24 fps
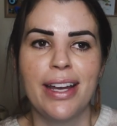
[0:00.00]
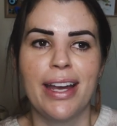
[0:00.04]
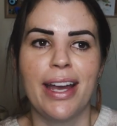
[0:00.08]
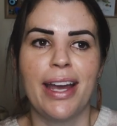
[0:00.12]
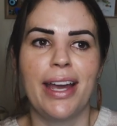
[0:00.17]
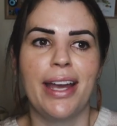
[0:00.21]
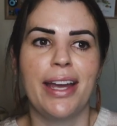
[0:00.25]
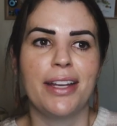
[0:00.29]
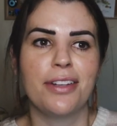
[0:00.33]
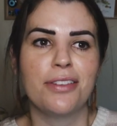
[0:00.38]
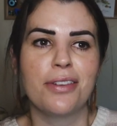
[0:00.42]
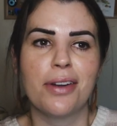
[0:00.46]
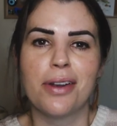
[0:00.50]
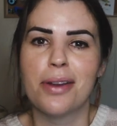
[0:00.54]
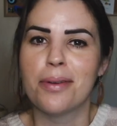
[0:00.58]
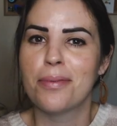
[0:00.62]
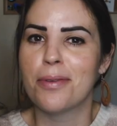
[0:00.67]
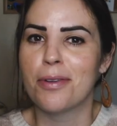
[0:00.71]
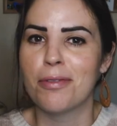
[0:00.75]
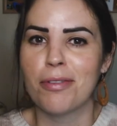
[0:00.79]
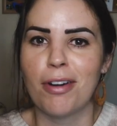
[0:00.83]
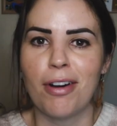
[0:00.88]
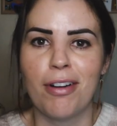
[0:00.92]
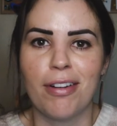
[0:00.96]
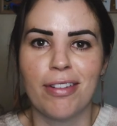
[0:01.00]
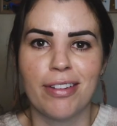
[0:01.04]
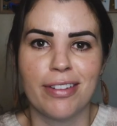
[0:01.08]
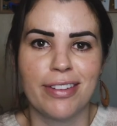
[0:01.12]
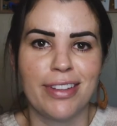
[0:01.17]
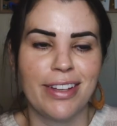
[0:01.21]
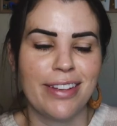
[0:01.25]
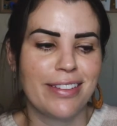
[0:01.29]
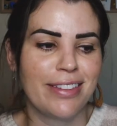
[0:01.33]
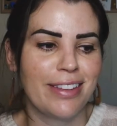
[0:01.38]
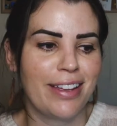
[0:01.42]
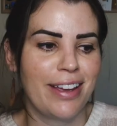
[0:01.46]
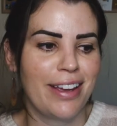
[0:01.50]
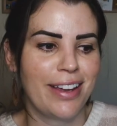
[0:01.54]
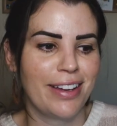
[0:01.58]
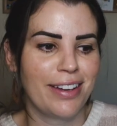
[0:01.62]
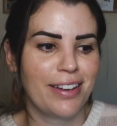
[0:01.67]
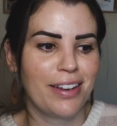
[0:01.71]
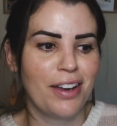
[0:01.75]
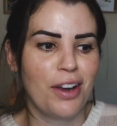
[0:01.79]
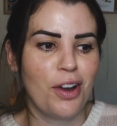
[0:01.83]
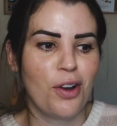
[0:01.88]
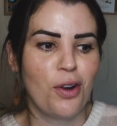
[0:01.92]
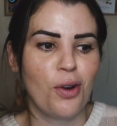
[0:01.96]
And don't get me wrong, there's
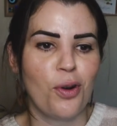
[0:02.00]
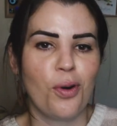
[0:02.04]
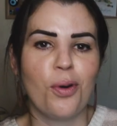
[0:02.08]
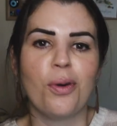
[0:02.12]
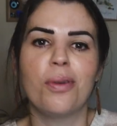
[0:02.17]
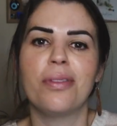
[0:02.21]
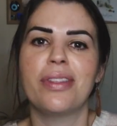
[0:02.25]
like all